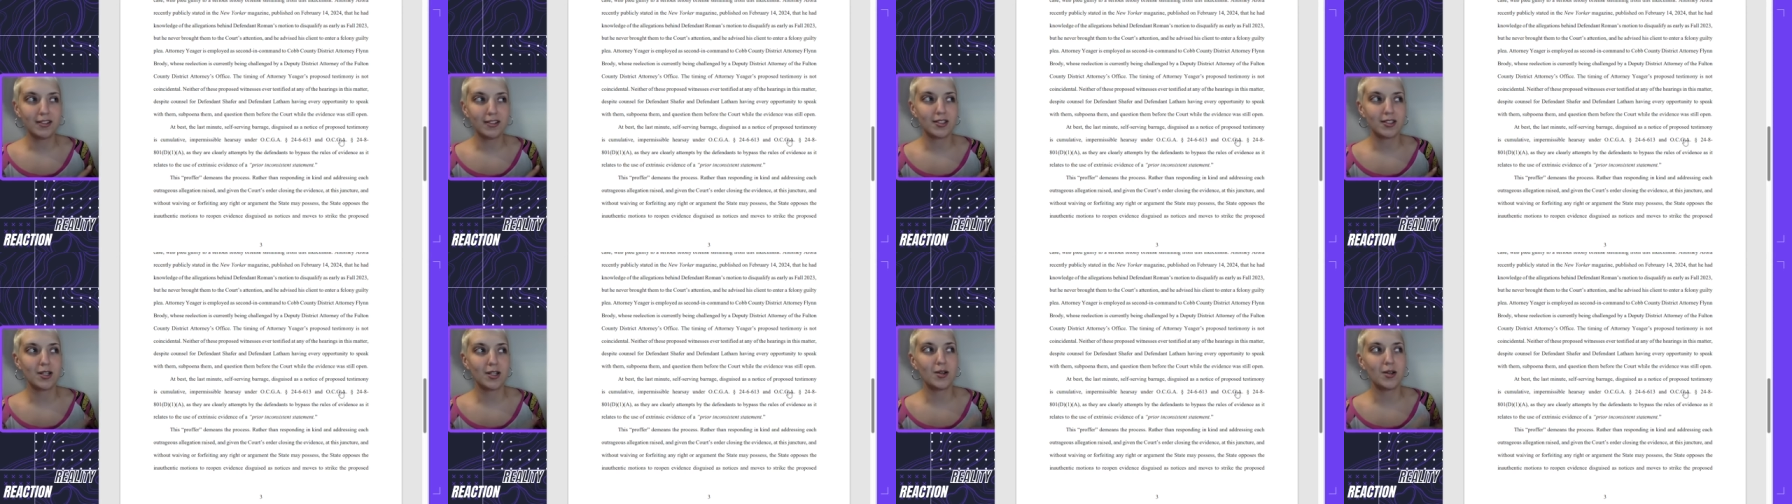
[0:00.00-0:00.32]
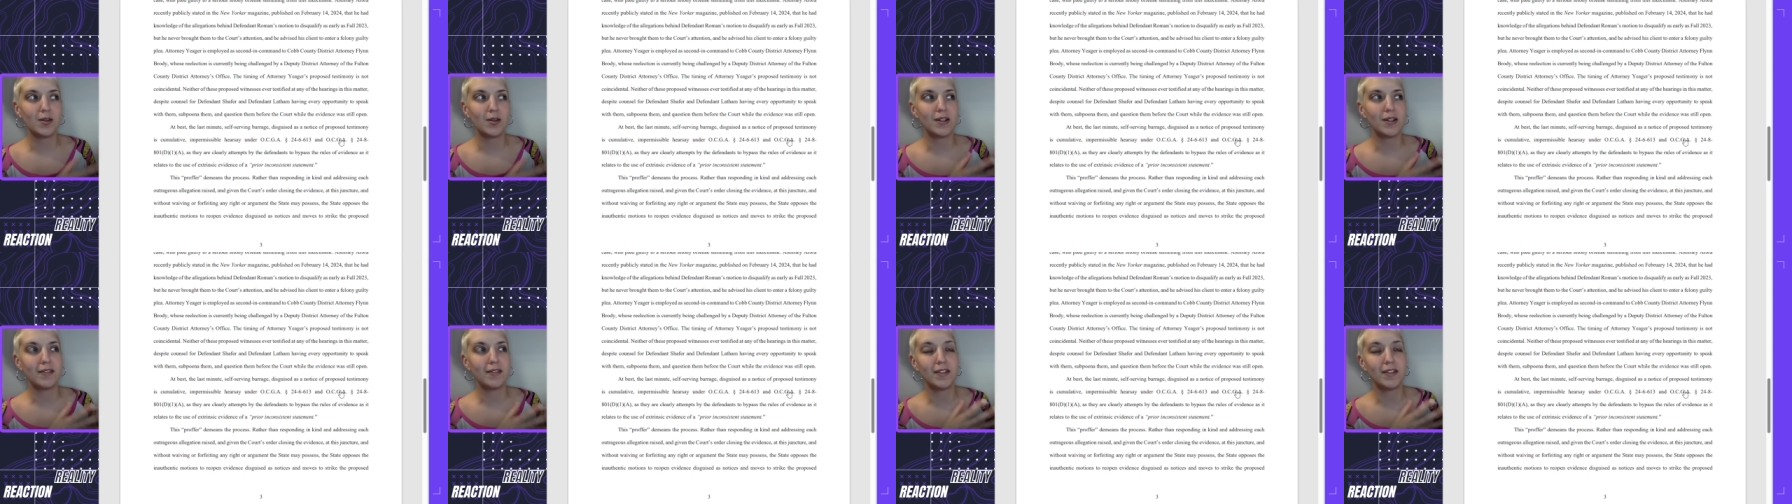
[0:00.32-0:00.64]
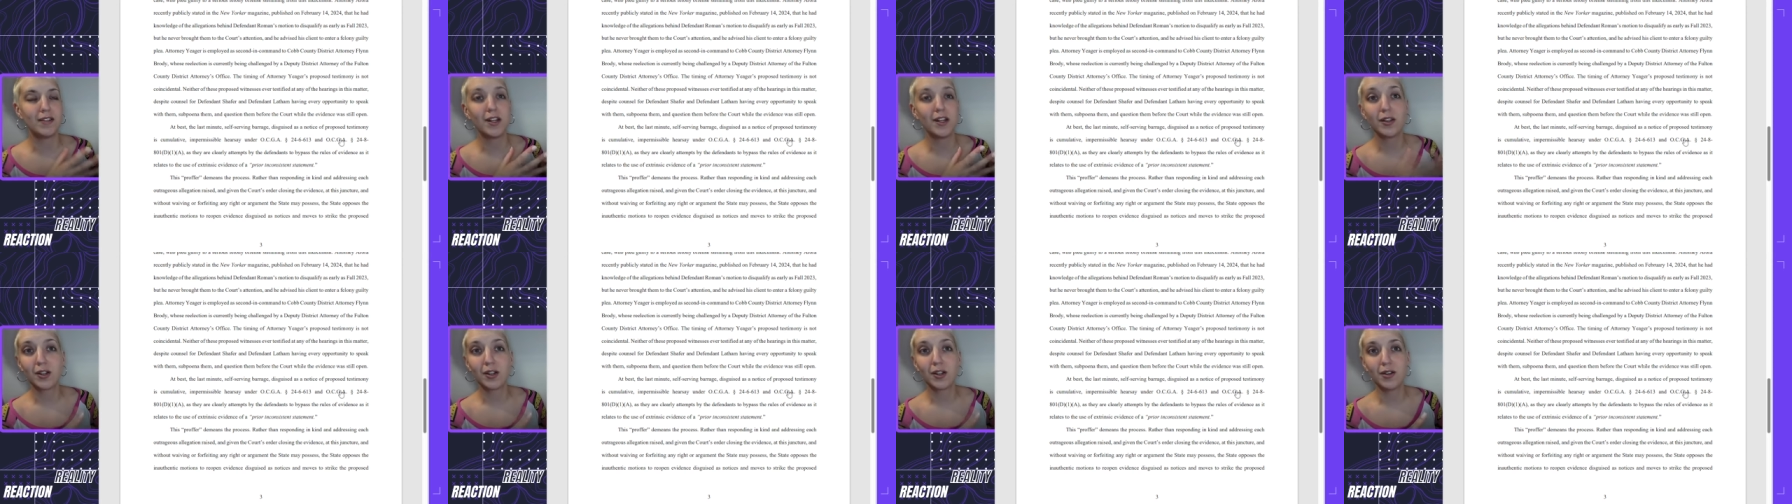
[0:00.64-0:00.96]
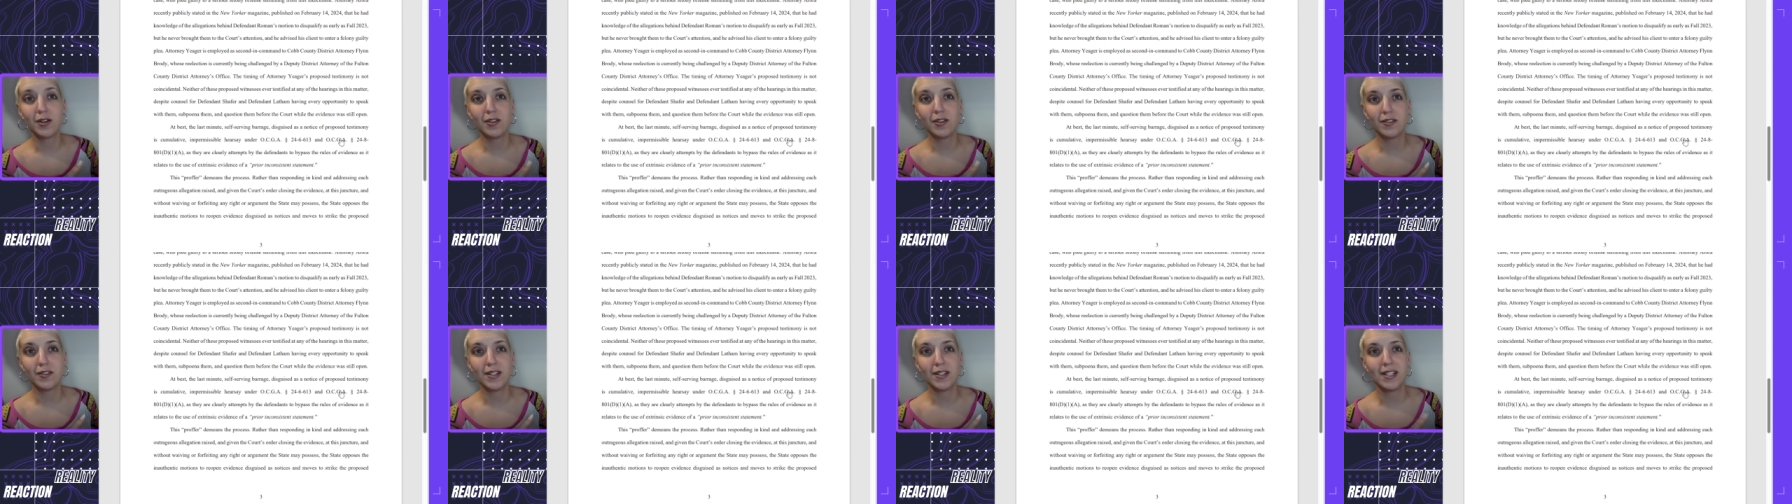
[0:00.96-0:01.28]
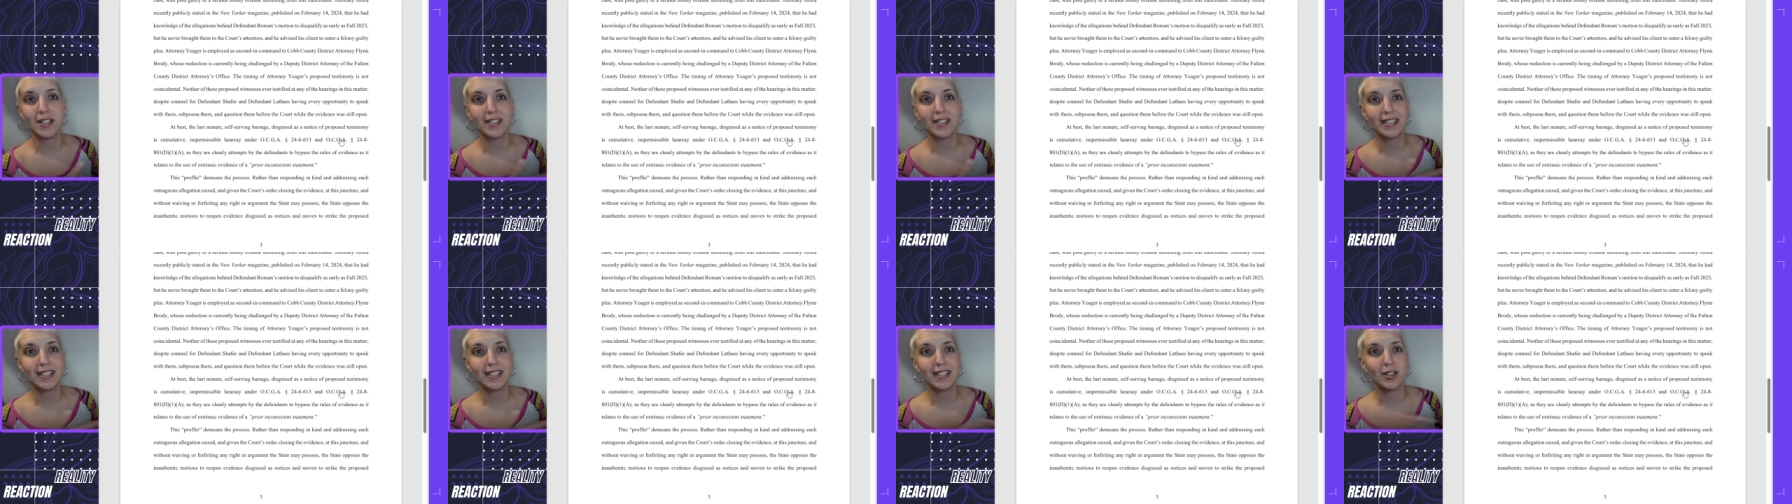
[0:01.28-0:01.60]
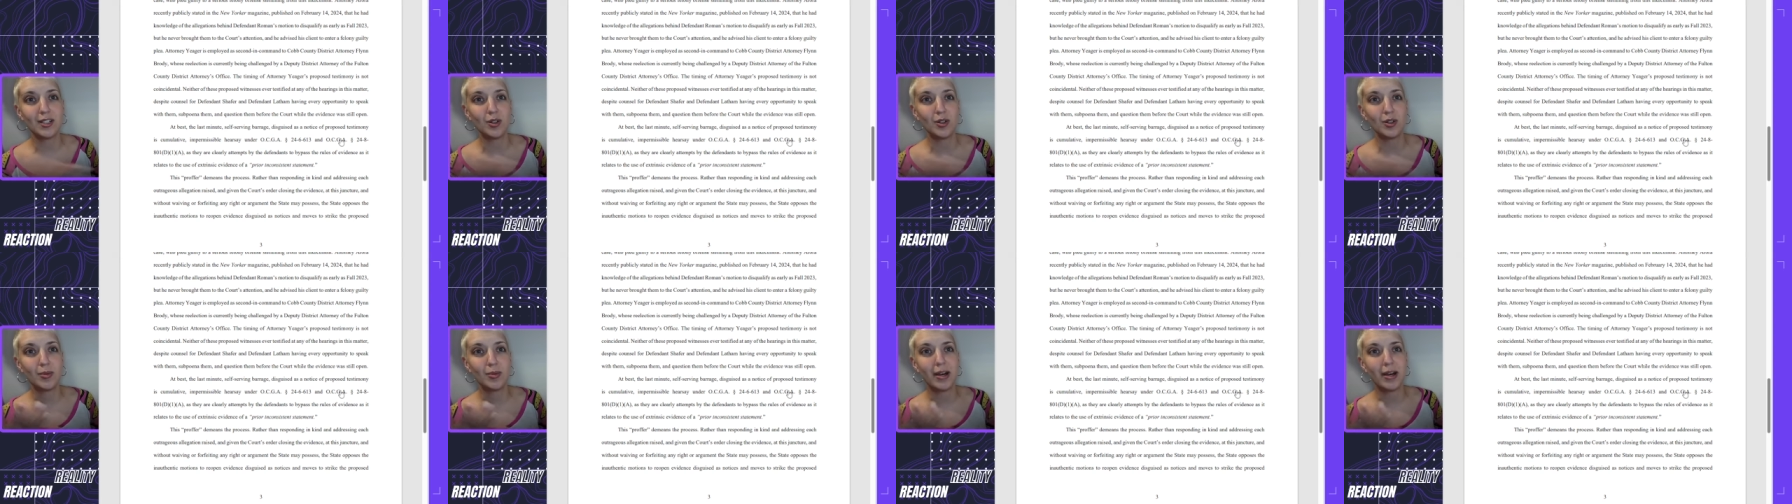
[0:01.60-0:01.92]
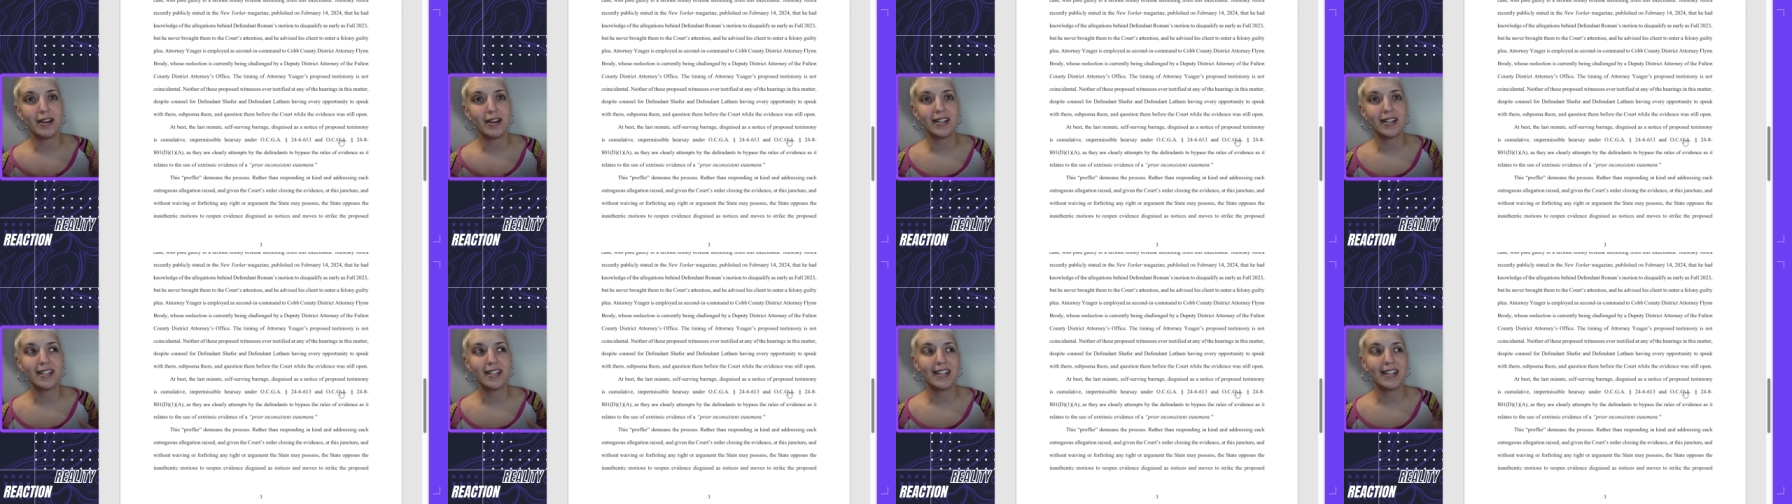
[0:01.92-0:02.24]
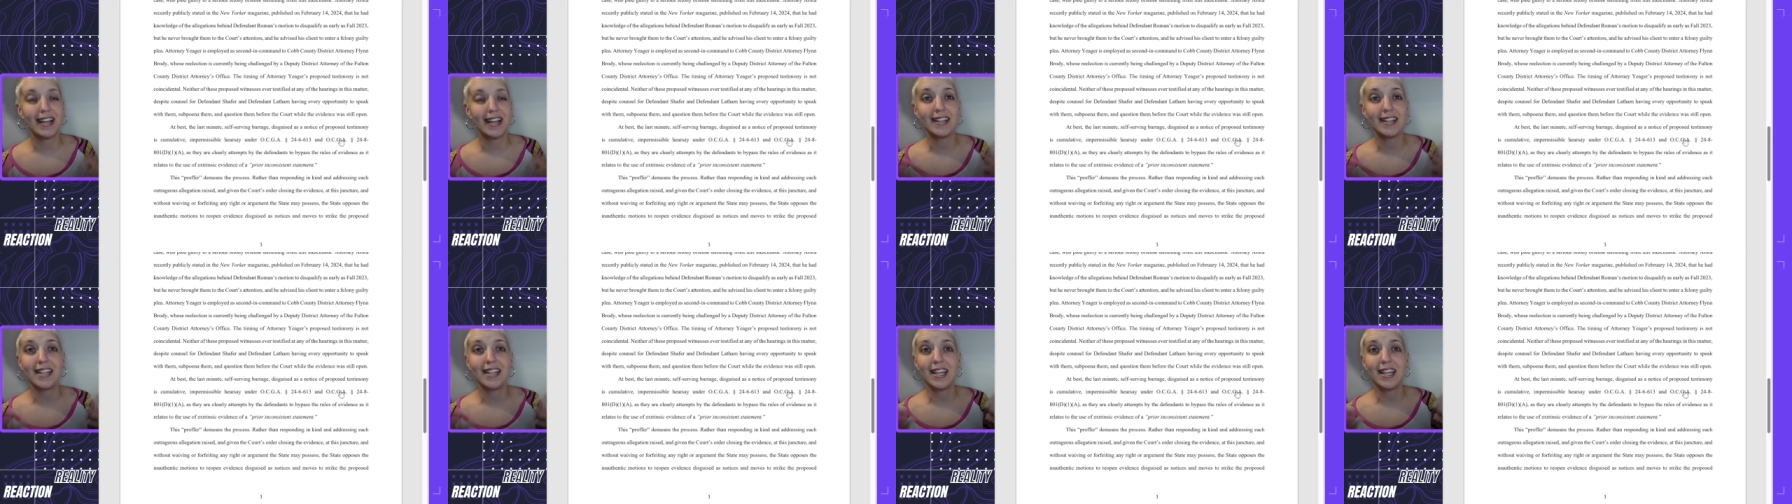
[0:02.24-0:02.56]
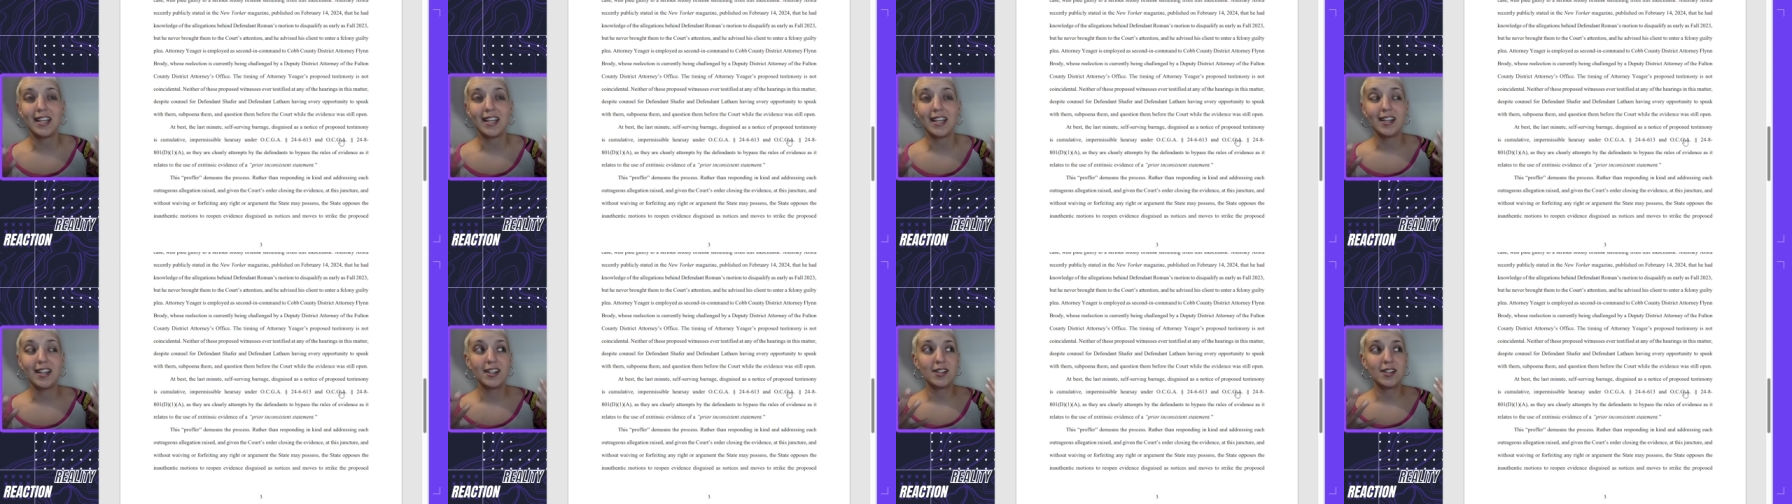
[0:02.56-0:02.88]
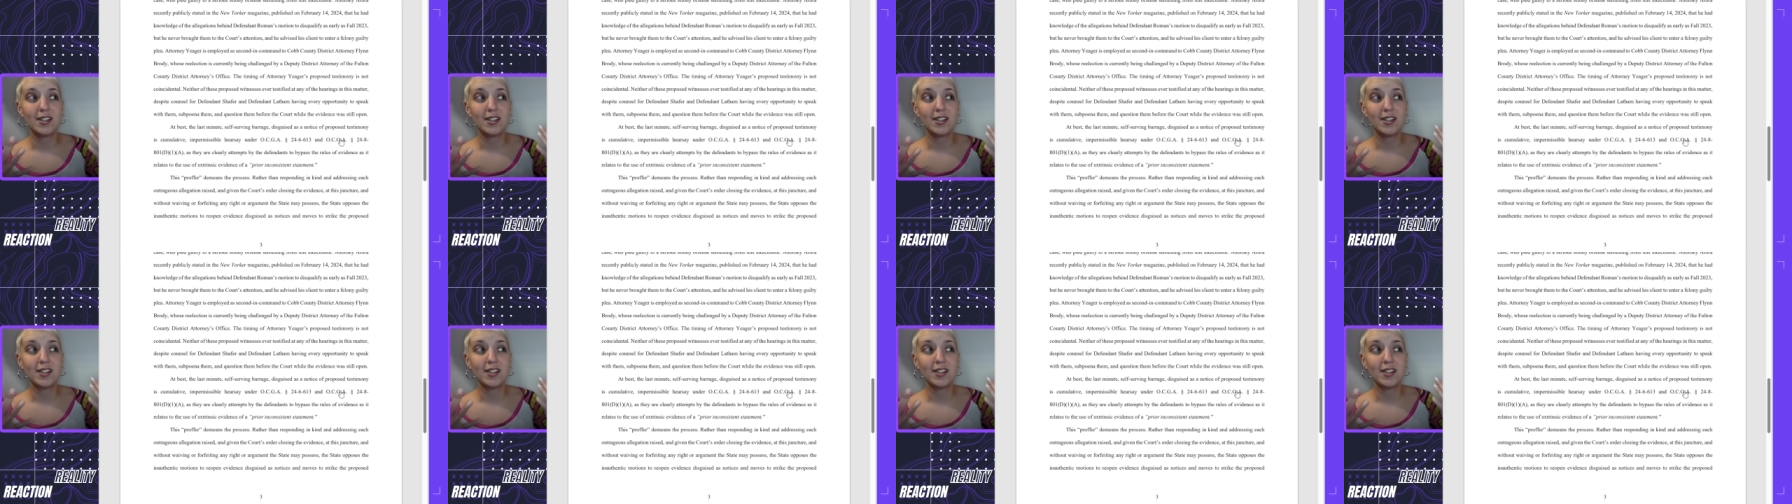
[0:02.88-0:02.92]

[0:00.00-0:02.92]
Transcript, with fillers: So if another co-defendant didn't know about it and they